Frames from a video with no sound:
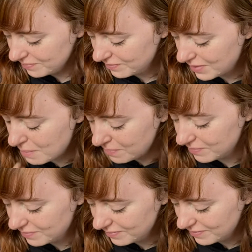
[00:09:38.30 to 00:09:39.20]
Come.
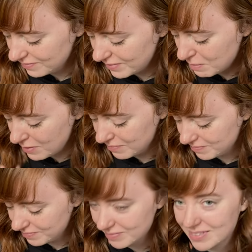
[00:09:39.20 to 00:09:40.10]
Come here.
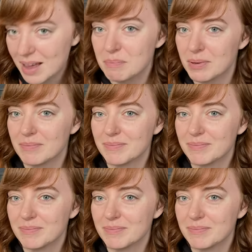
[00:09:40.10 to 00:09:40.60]
Up.